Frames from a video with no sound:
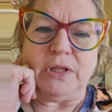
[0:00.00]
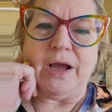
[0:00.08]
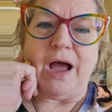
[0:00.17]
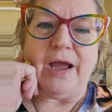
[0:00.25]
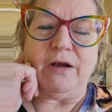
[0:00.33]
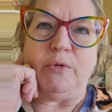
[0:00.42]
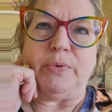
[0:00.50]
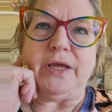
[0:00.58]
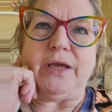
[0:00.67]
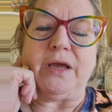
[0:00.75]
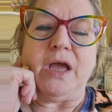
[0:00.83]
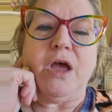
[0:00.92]
really
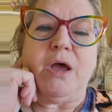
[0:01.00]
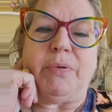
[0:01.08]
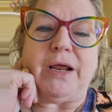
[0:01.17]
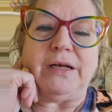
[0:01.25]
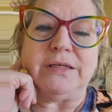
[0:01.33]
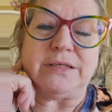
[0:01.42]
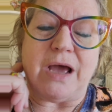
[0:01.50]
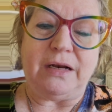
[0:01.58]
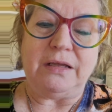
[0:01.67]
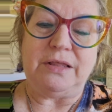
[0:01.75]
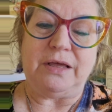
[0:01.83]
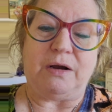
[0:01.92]
eye-opening. But I
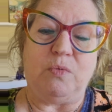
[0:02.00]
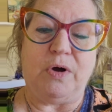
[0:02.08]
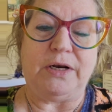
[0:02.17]
decided that I